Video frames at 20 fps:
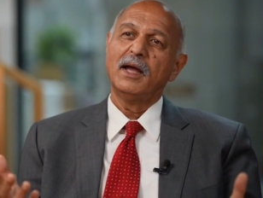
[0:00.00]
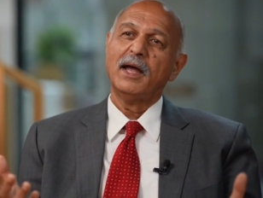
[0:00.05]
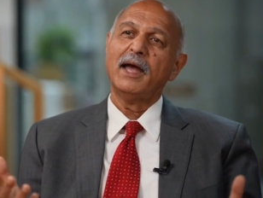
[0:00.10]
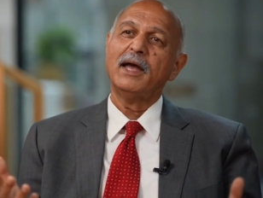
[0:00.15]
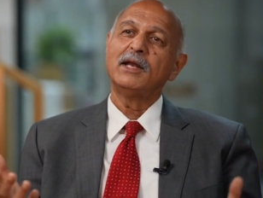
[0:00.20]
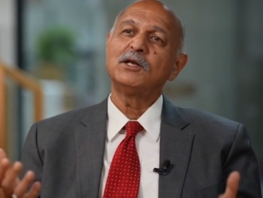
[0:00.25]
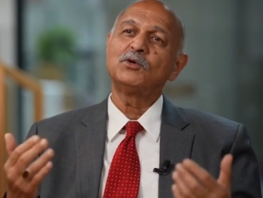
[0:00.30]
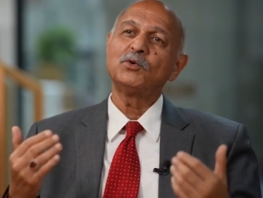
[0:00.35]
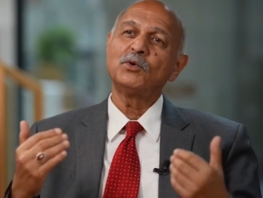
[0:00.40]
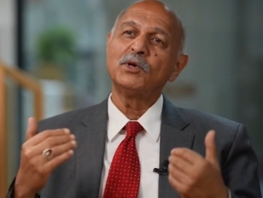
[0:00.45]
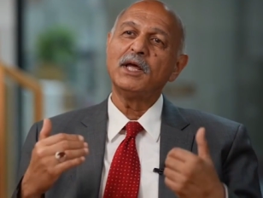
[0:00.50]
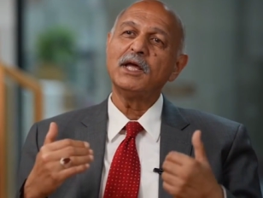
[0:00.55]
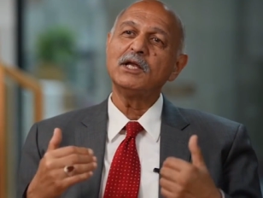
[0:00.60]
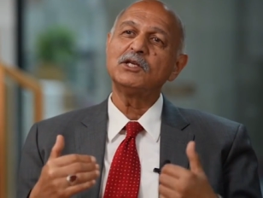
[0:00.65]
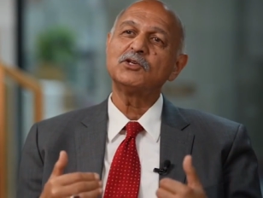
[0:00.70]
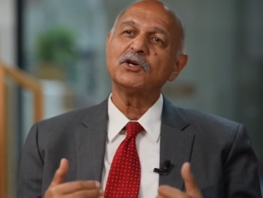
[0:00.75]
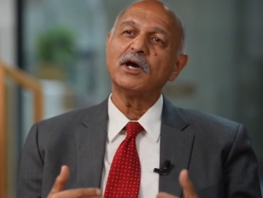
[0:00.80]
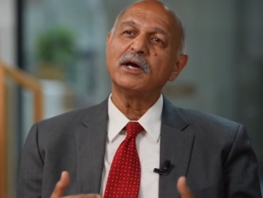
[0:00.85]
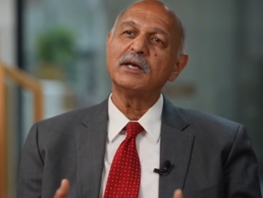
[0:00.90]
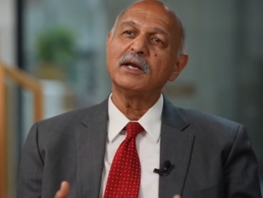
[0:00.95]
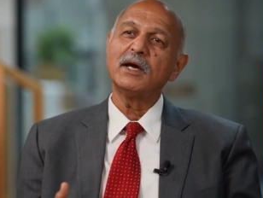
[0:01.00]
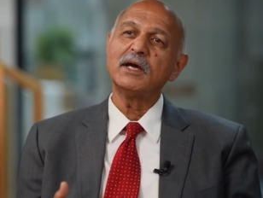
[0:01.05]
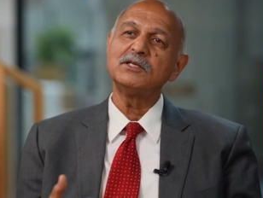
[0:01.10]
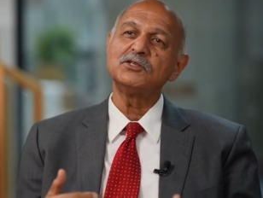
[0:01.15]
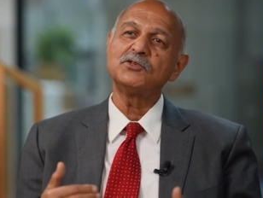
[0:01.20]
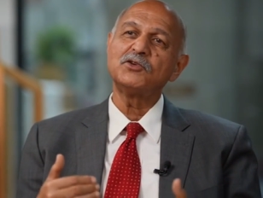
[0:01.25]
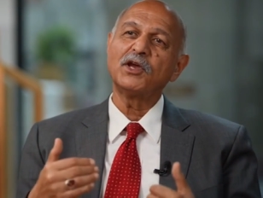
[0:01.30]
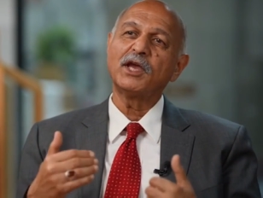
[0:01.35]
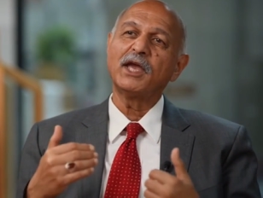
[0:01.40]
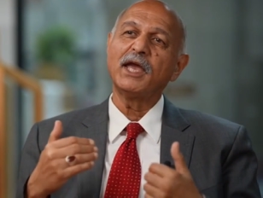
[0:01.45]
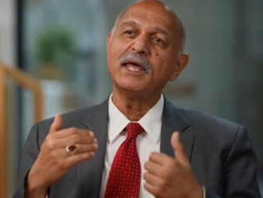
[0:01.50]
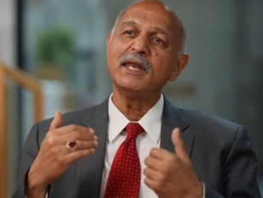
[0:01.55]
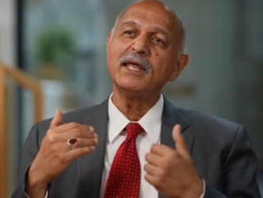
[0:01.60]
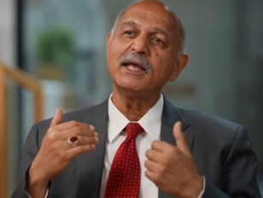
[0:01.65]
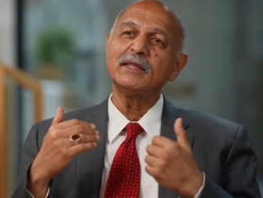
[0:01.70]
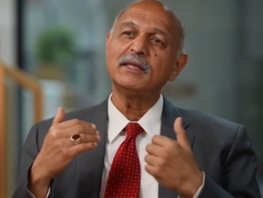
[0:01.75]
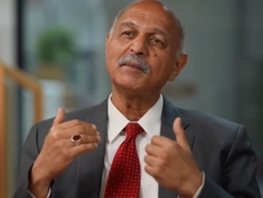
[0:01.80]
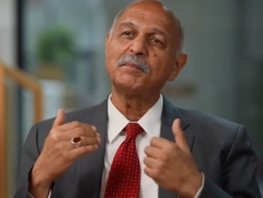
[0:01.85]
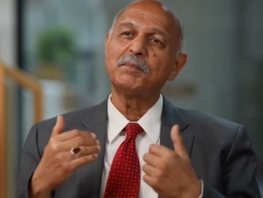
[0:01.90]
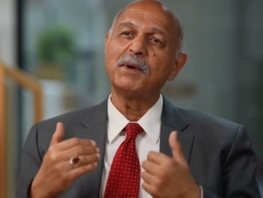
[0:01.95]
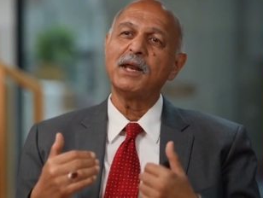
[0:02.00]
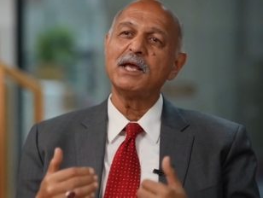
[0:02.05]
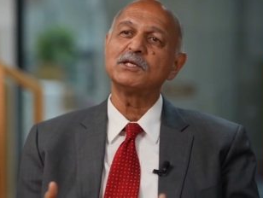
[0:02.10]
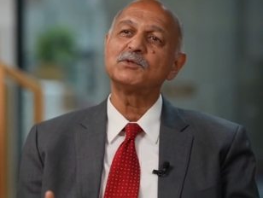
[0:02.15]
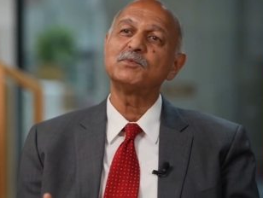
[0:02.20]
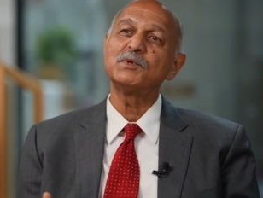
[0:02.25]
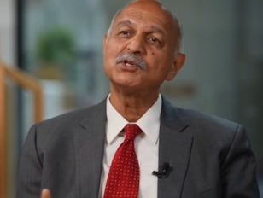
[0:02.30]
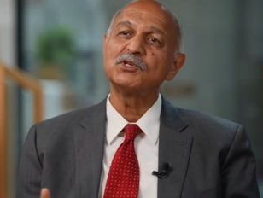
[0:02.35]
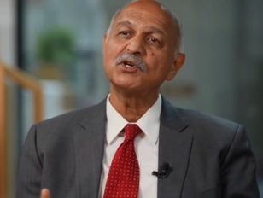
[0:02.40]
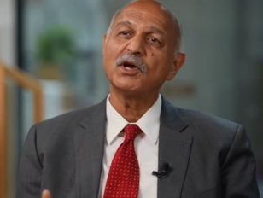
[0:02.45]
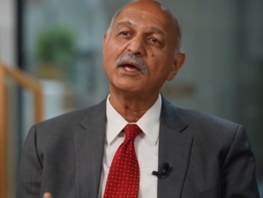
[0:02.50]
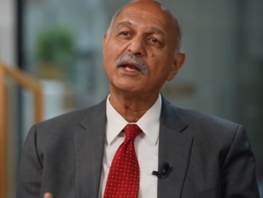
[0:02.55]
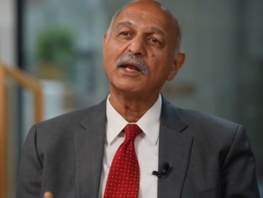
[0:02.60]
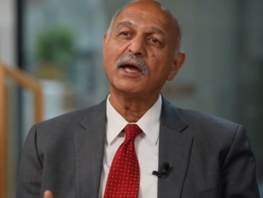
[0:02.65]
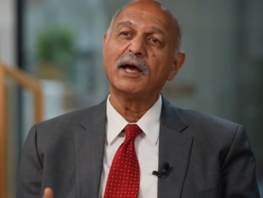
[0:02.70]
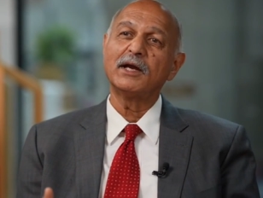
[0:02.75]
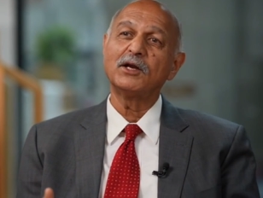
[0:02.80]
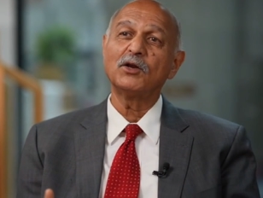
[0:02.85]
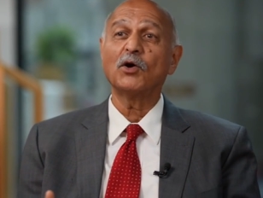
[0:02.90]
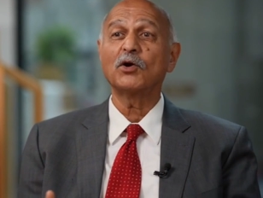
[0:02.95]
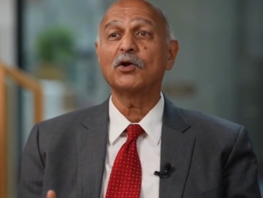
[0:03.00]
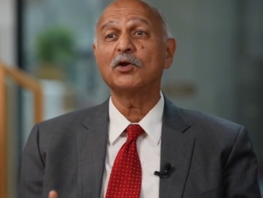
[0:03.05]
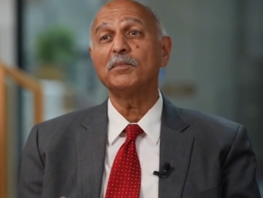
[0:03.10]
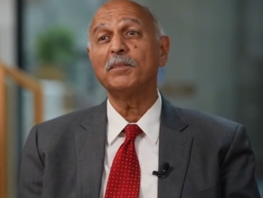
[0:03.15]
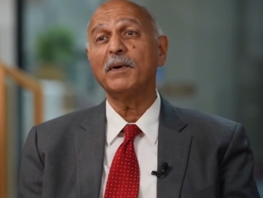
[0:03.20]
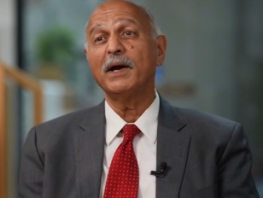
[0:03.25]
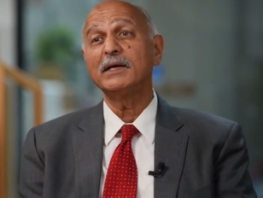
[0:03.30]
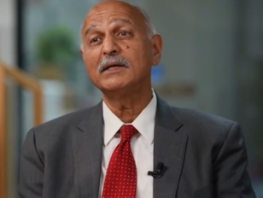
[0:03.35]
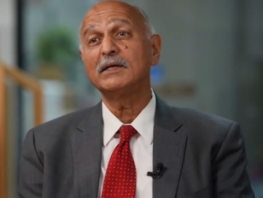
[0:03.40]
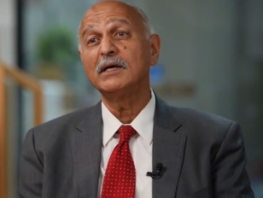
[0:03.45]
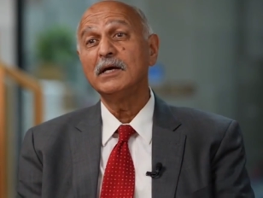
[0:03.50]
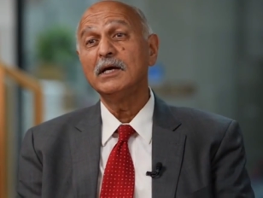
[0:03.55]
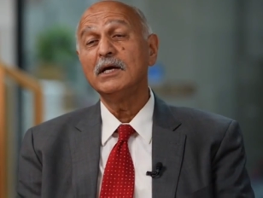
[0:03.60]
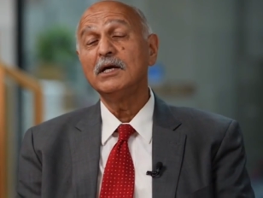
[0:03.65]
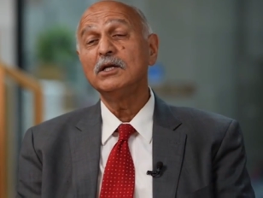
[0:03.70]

And today, China is regaining the place which China had occupied